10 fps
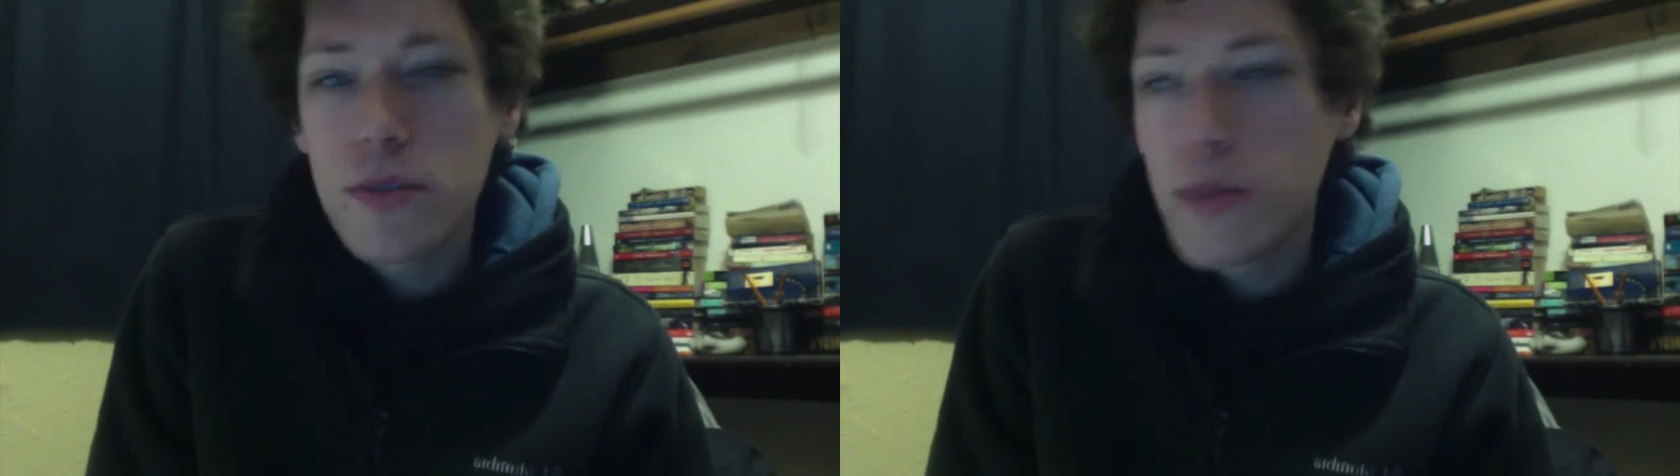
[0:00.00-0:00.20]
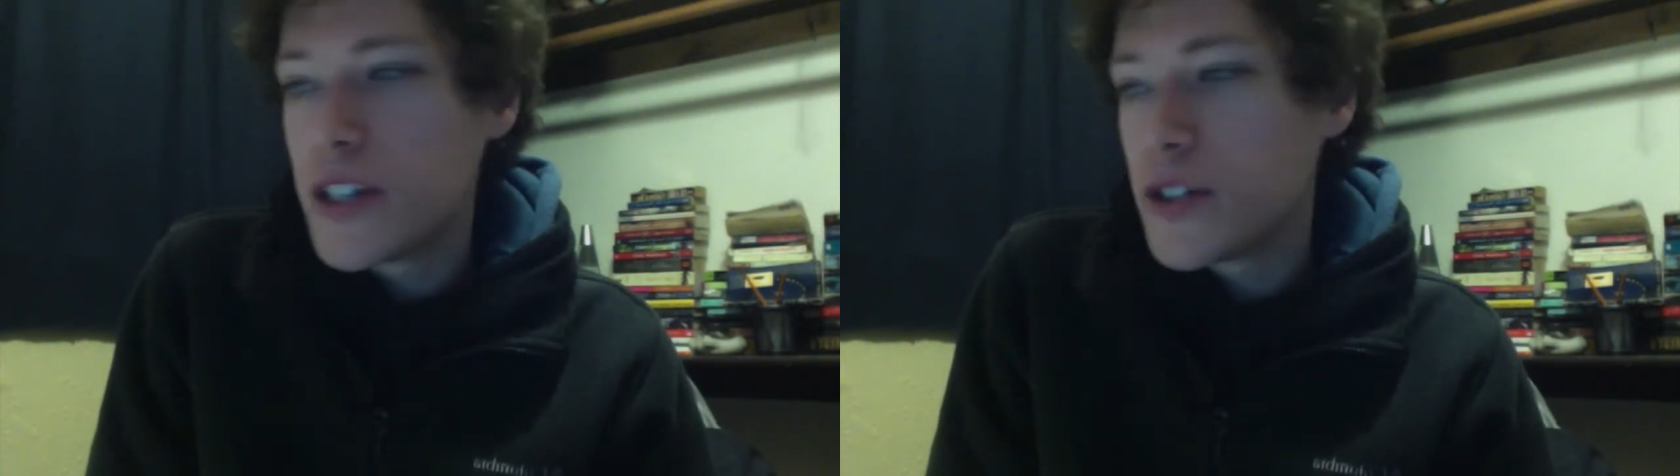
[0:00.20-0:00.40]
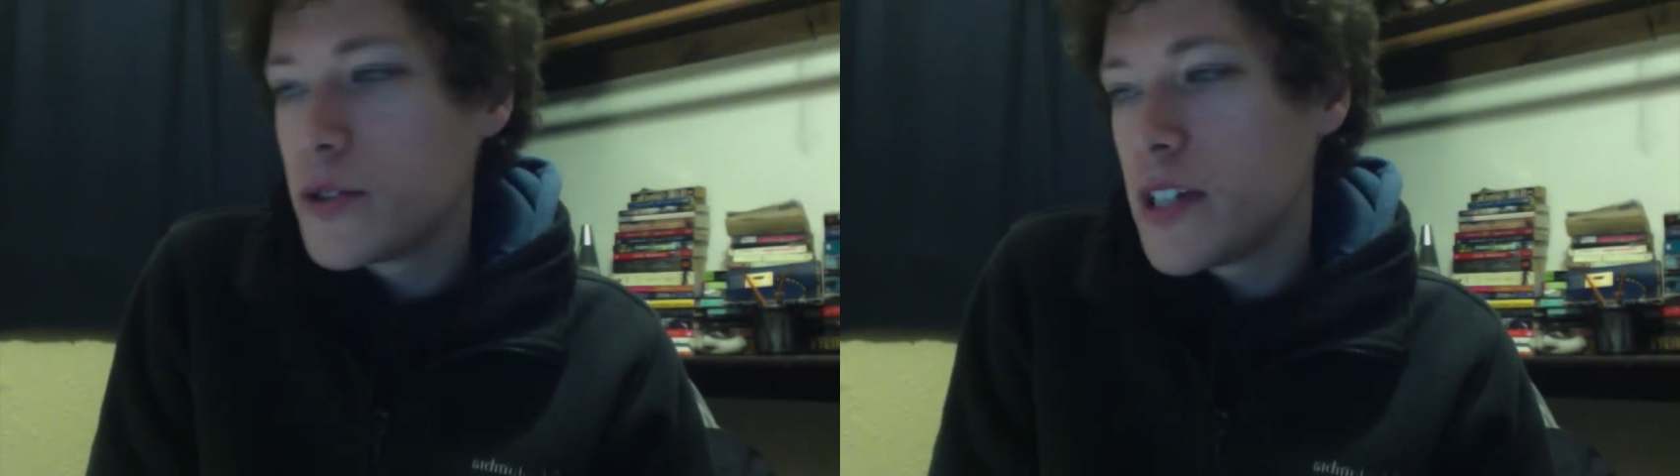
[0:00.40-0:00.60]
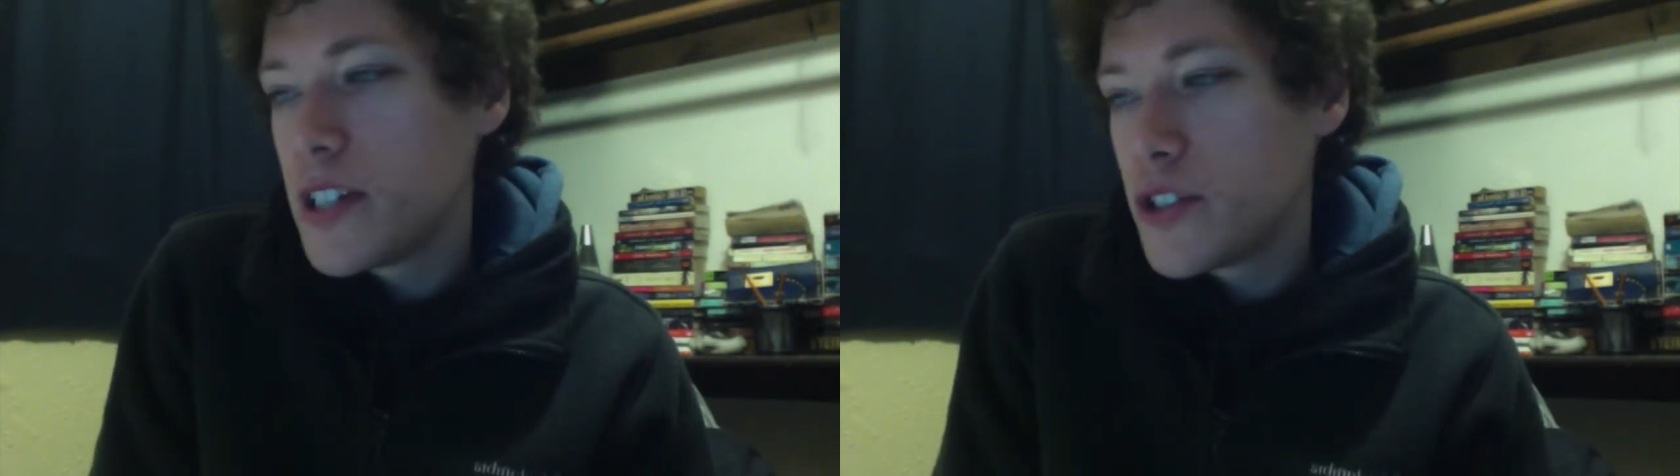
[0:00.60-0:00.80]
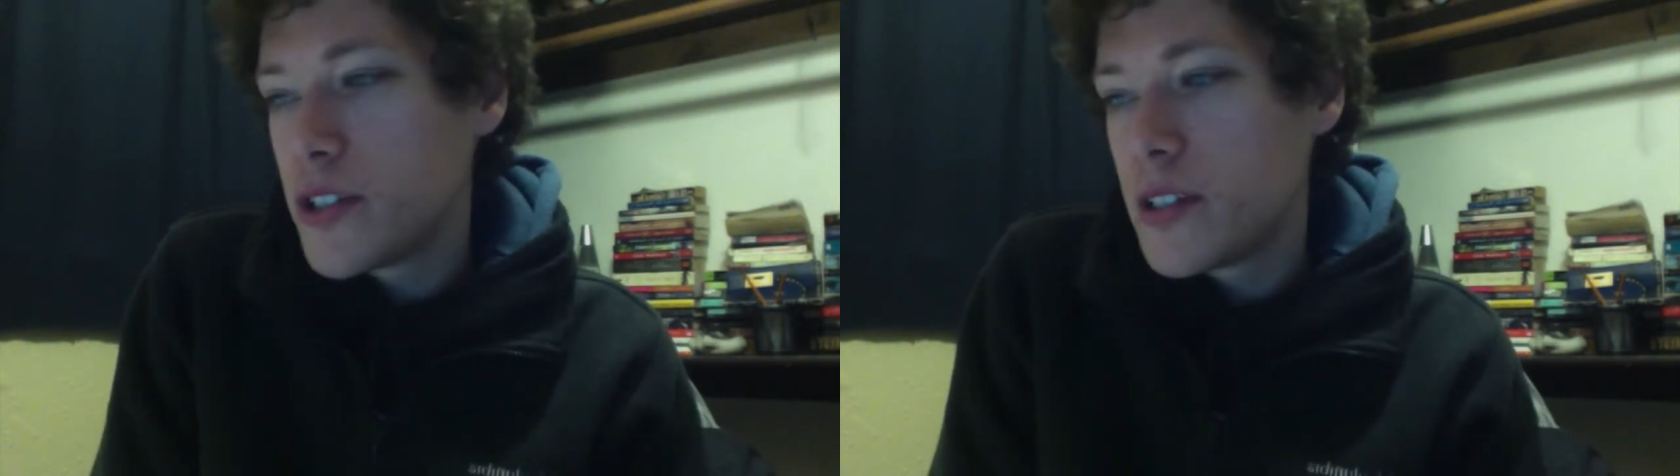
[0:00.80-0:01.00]
and racial
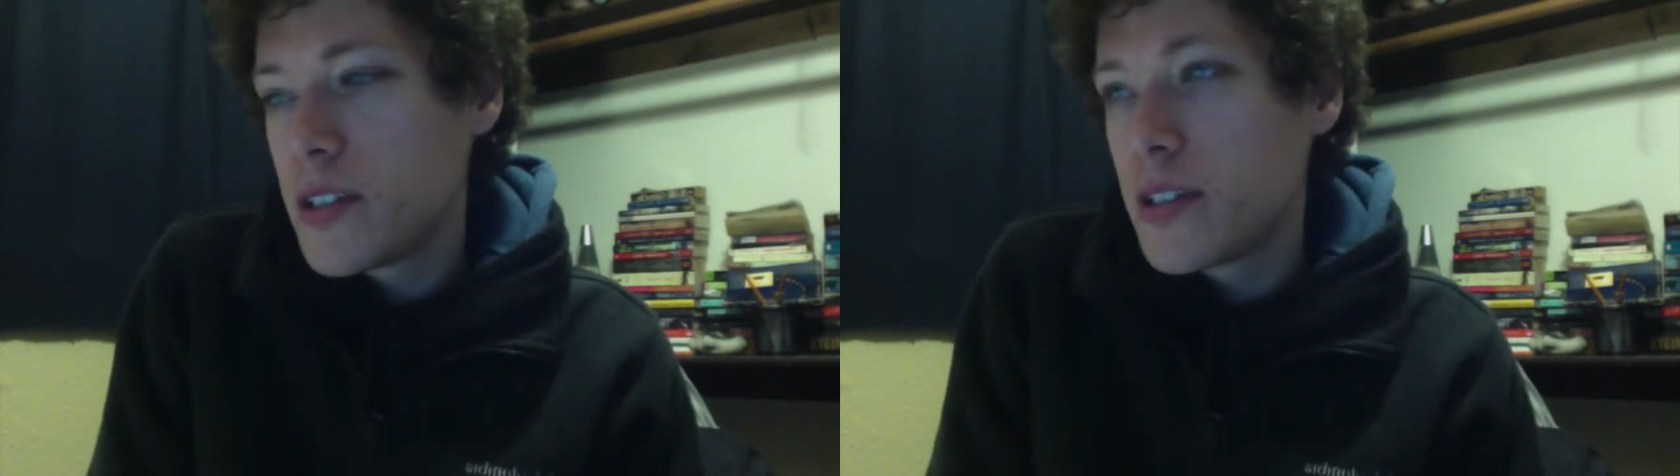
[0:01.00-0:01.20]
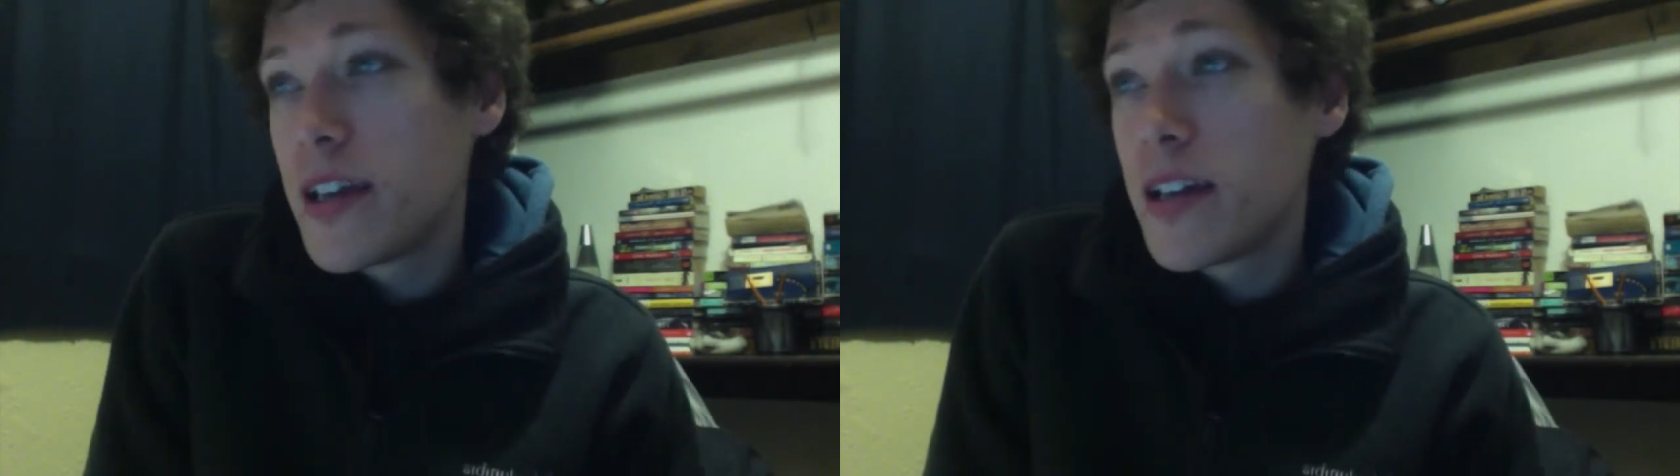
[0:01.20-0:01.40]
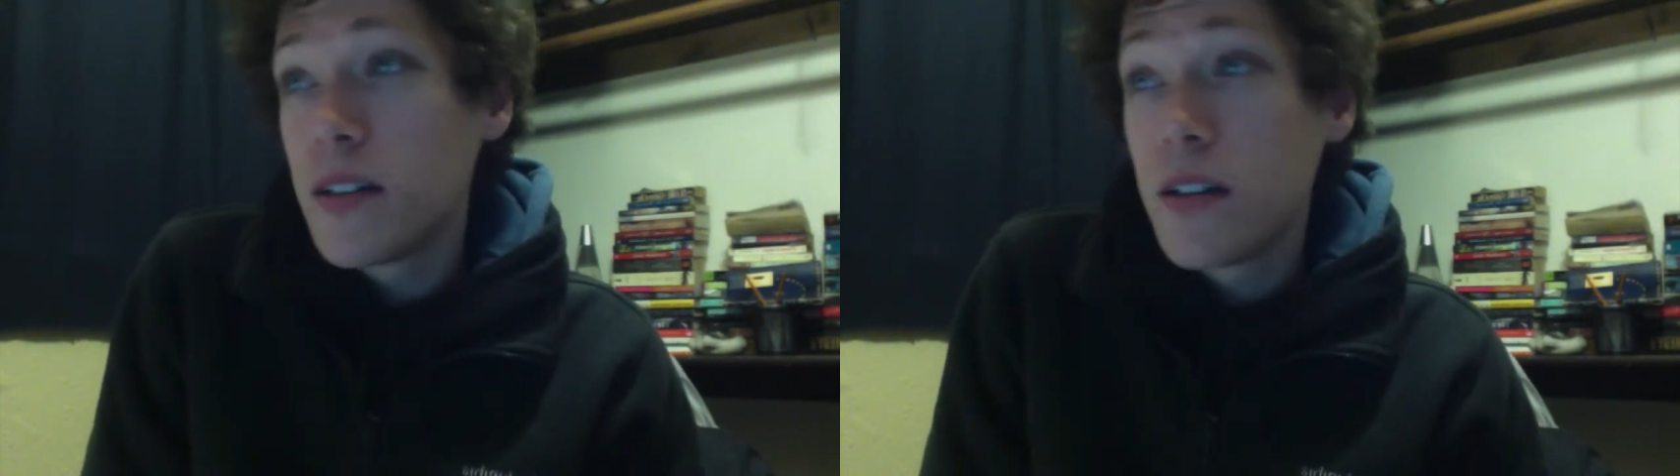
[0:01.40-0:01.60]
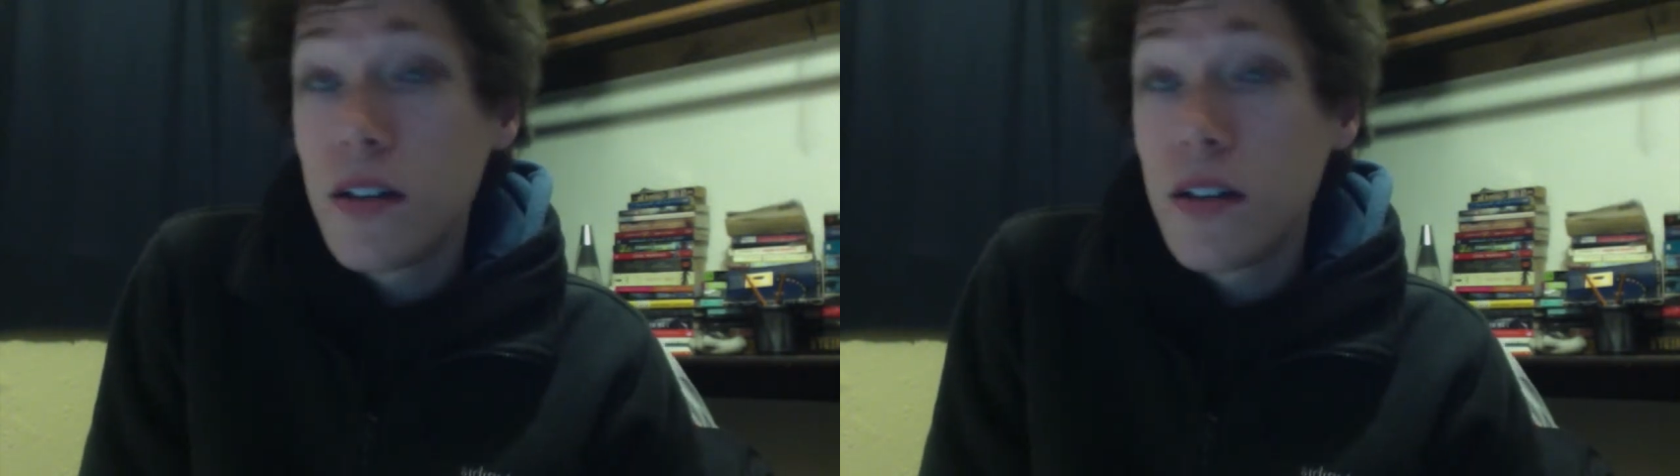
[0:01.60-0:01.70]
tensions that